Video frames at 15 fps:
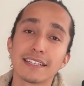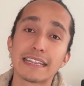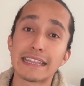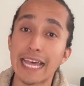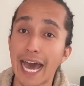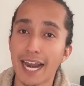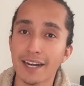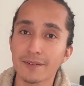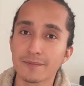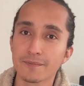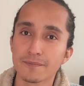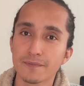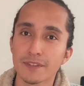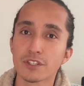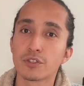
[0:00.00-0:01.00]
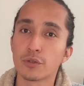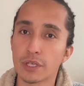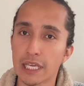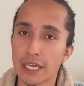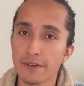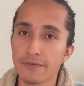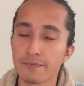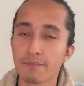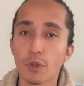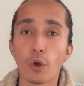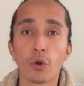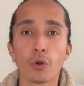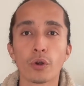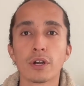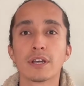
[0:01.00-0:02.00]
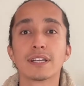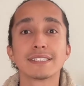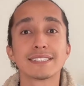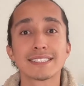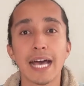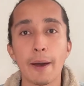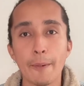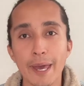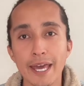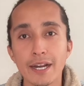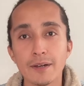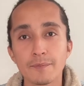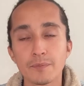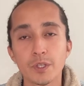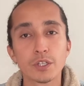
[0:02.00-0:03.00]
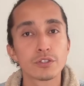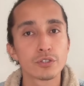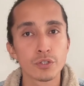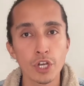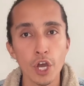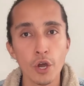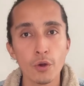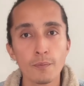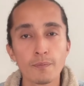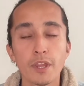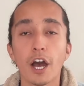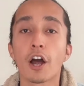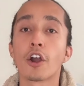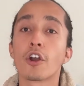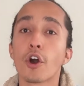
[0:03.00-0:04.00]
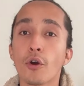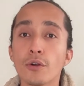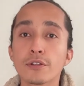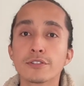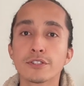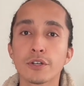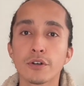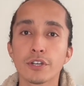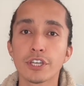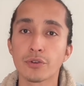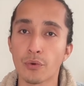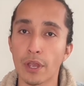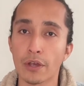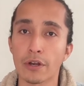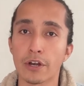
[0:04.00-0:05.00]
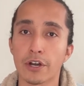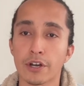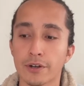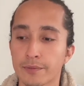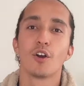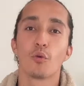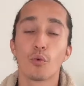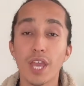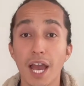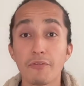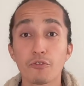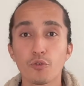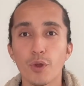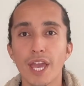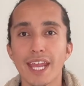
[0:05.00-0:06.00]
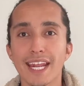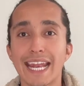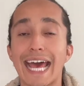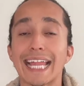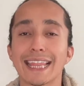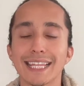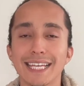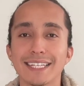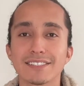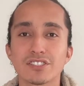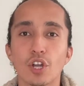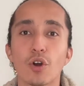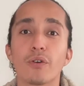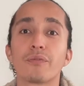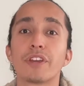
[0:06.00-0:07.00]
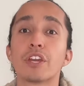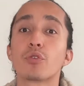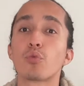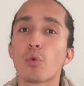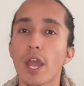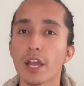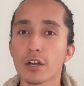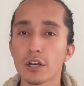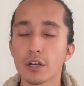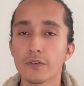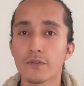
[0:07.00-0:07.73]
dar, to give, or saber, to know, are also irregular. We have created a list of irregular